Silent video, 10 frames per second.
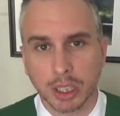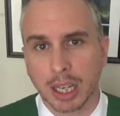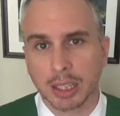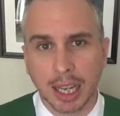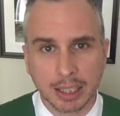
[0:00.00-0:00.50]

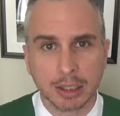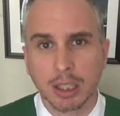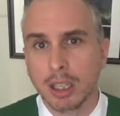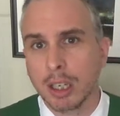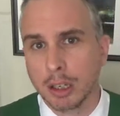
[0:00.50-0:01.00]
I liked
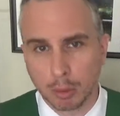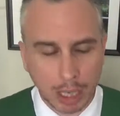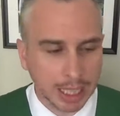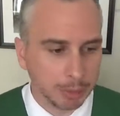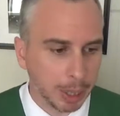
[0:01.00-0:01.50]

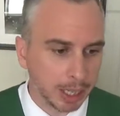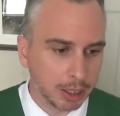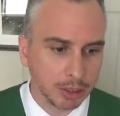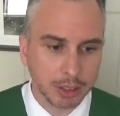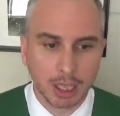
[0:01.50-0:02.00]
Rey's
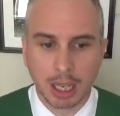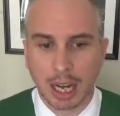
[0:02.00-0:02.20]
parents